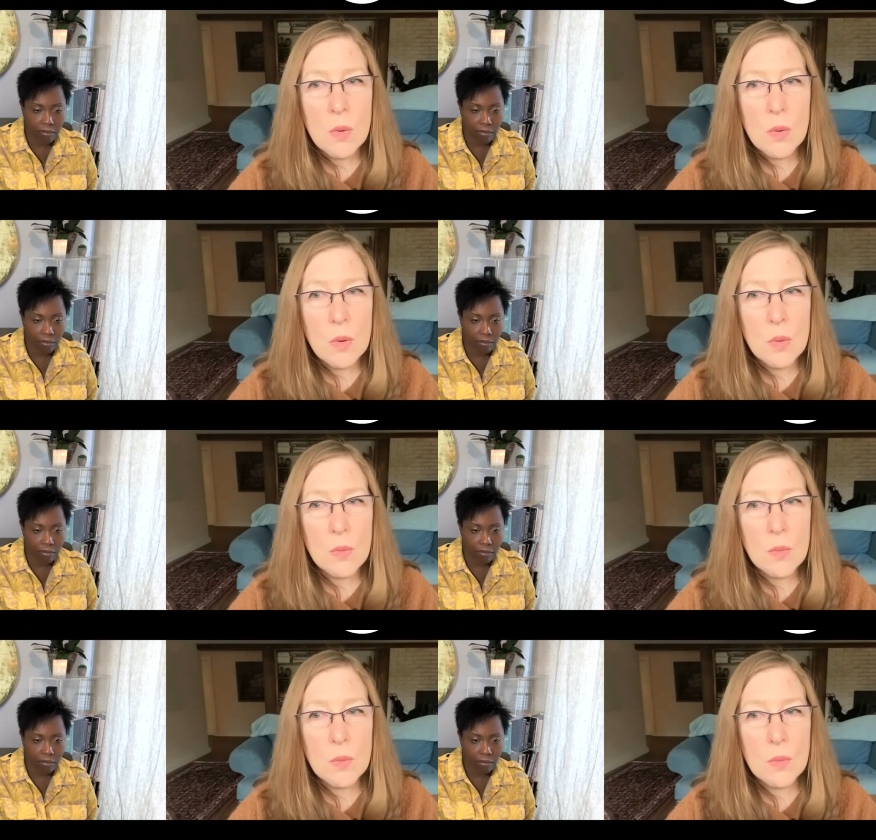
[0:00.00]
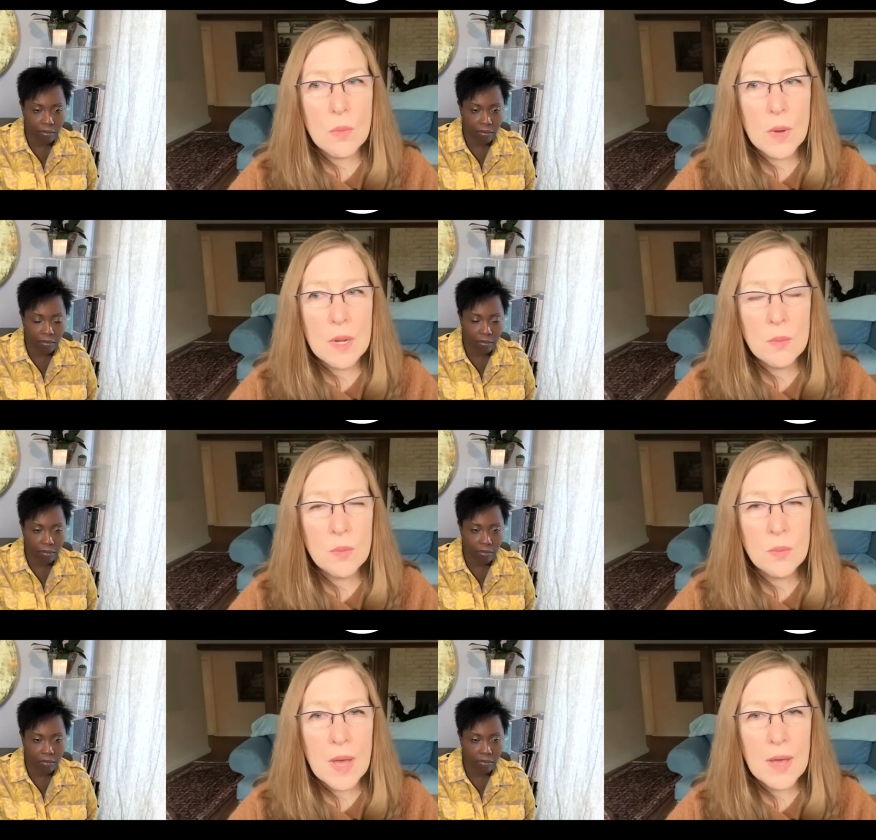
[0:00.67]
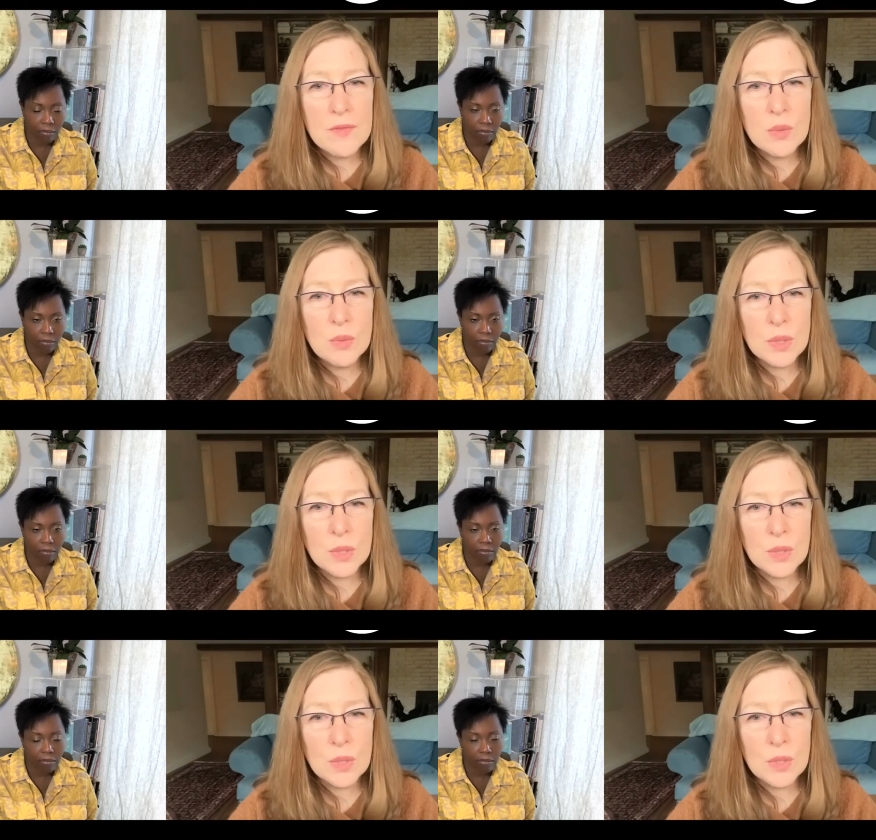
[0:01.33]
Speaker 1: What have you
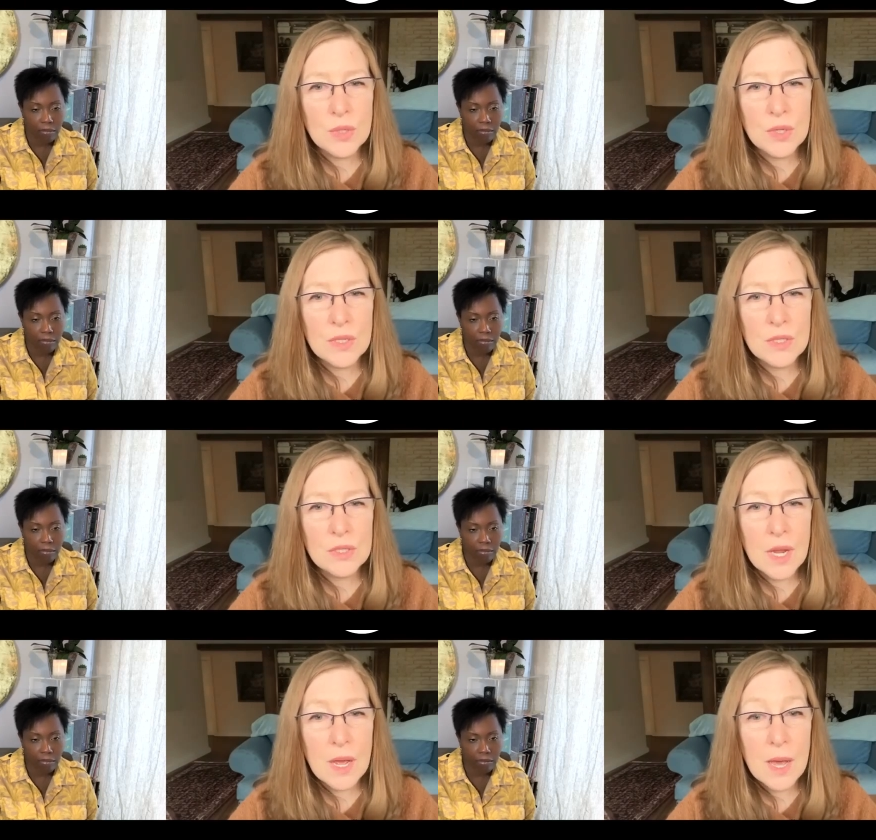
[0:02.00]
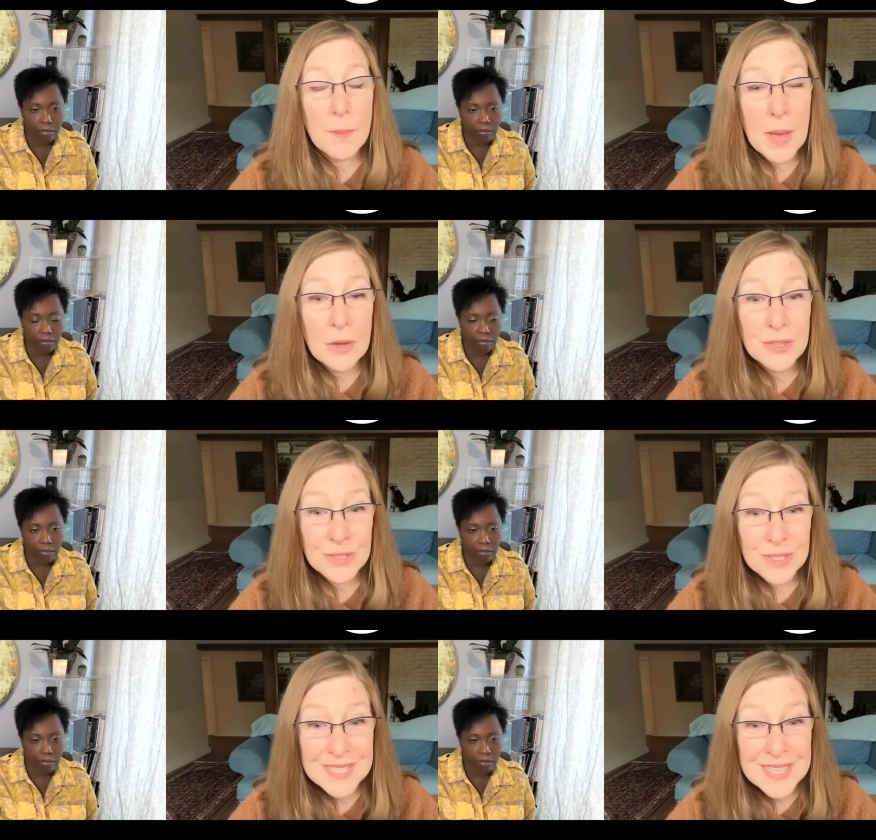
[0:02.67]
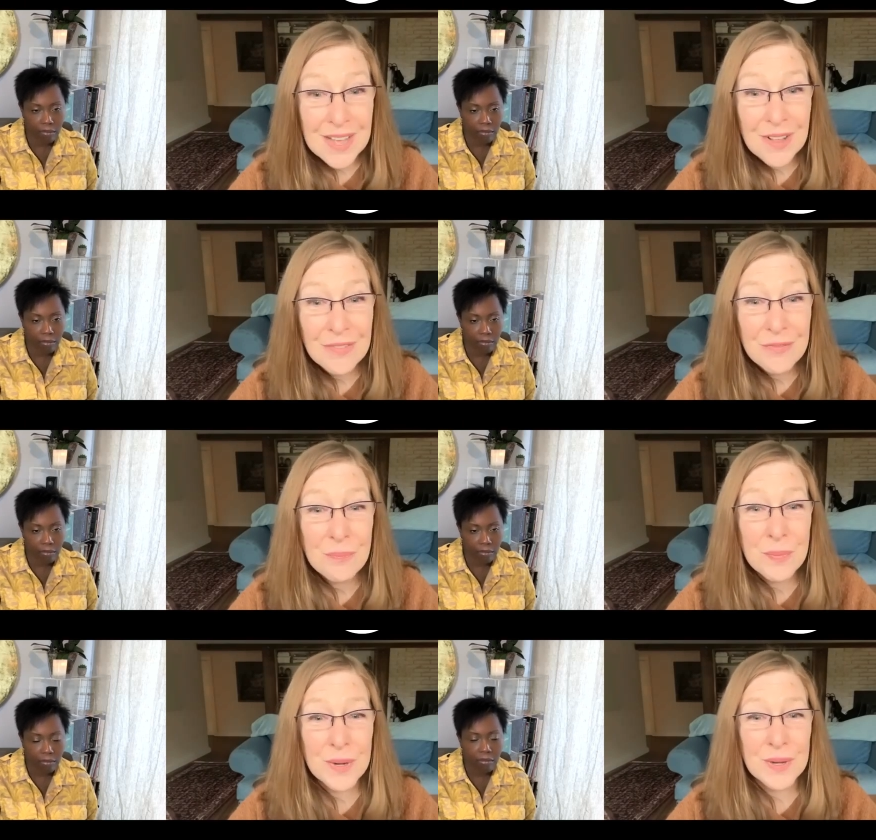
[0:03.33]
learned about yourself,
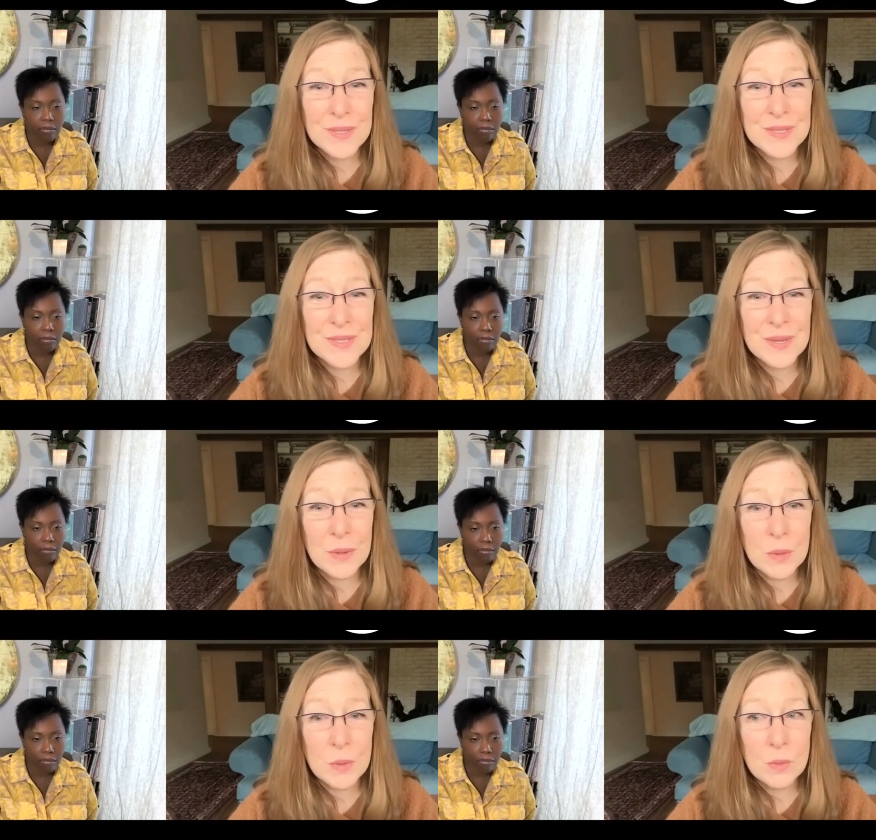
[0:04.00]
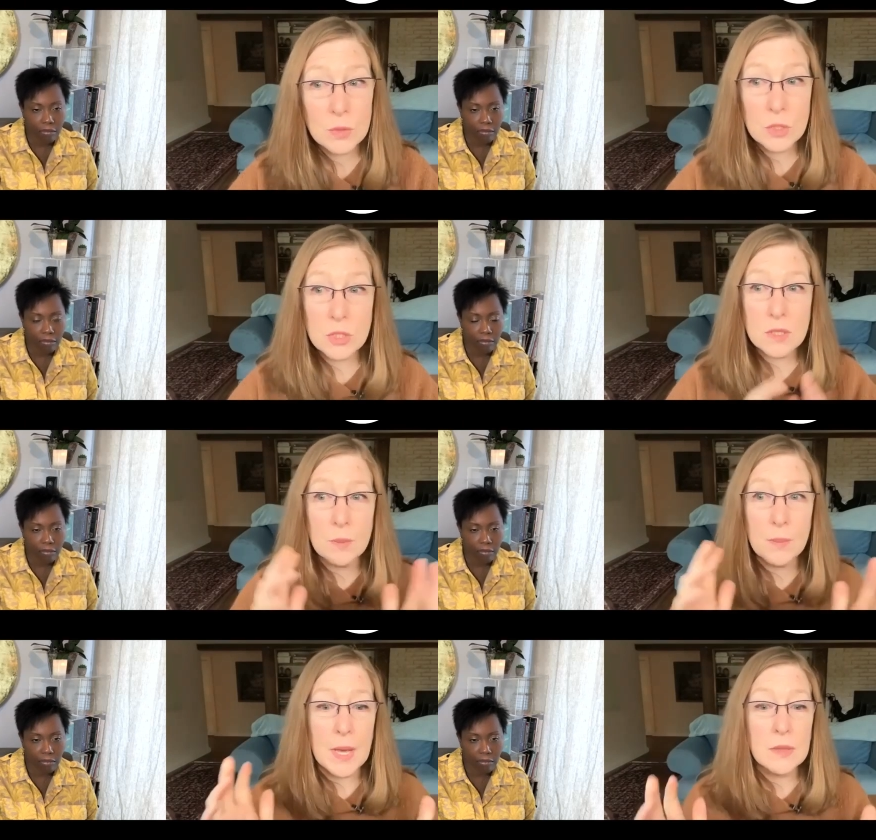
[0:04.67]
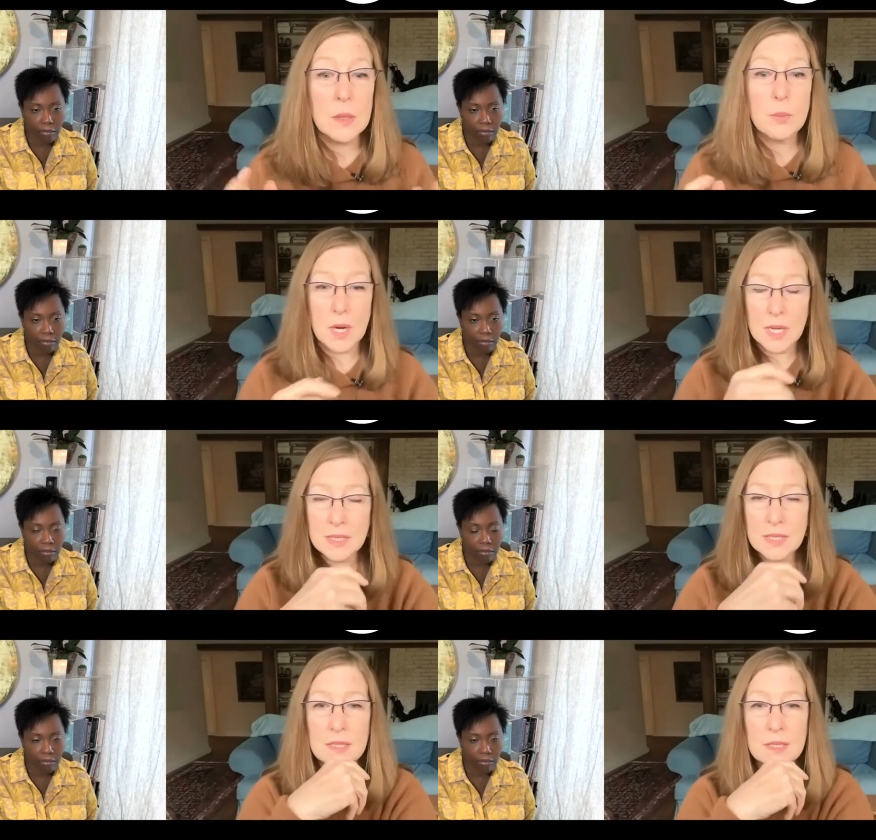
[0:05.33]
but also just about the
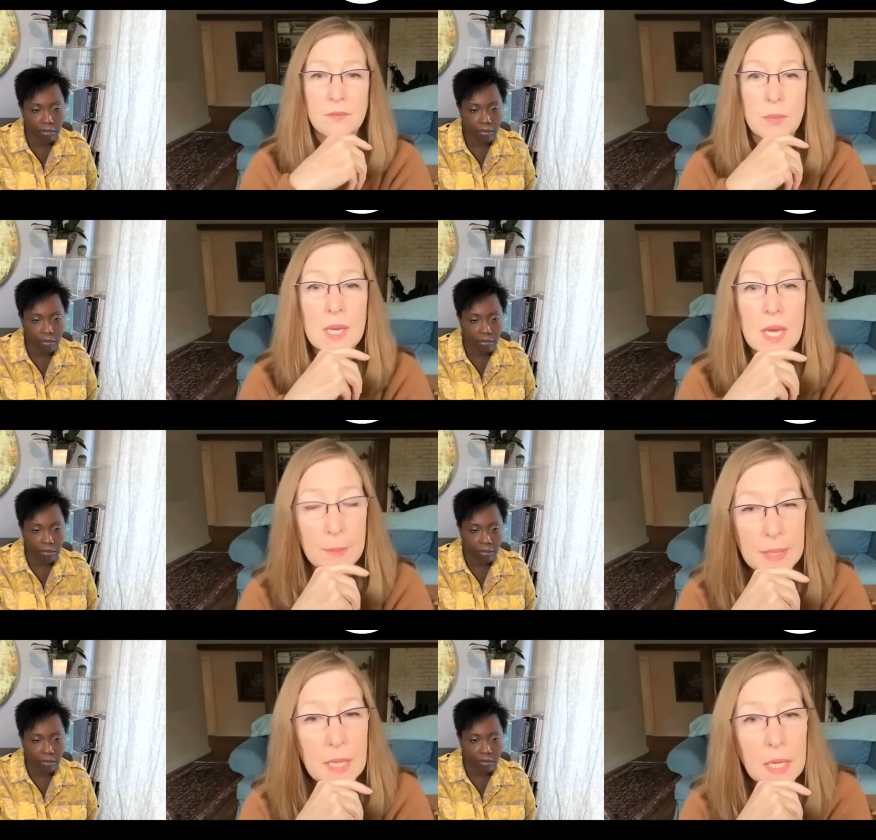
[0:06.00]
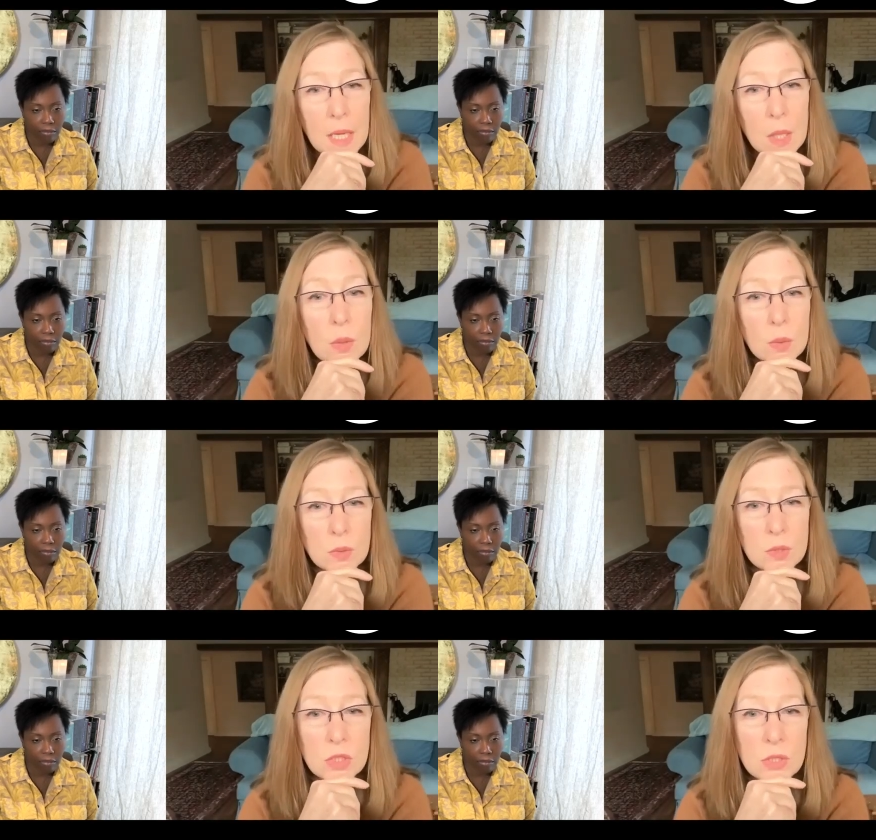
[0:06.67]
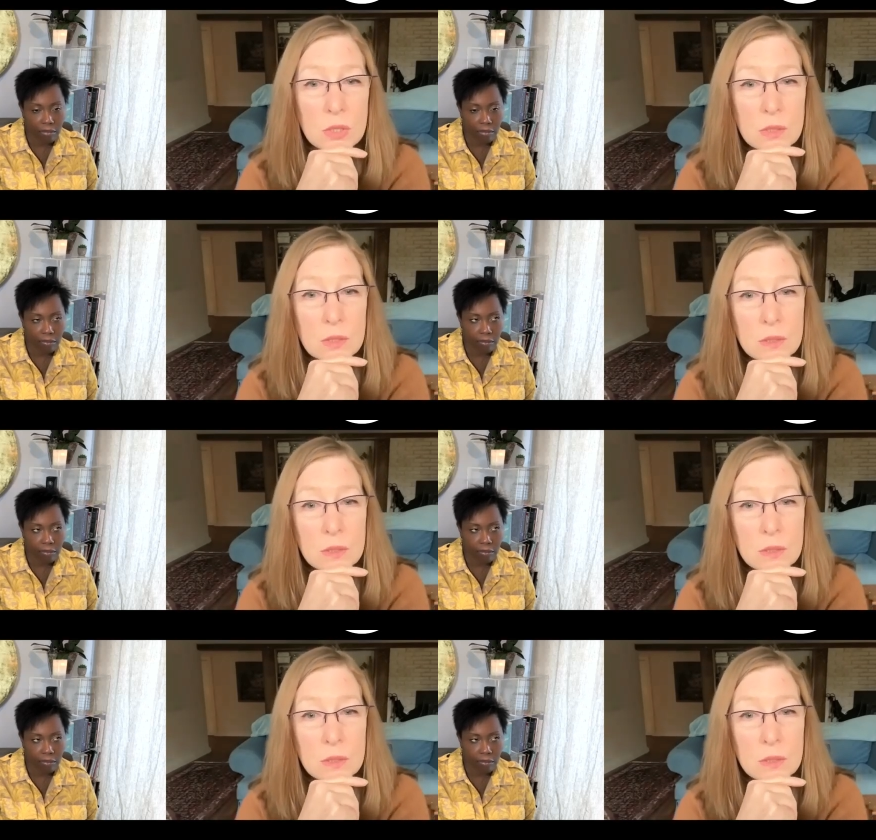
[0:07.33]
process of becoming a coach?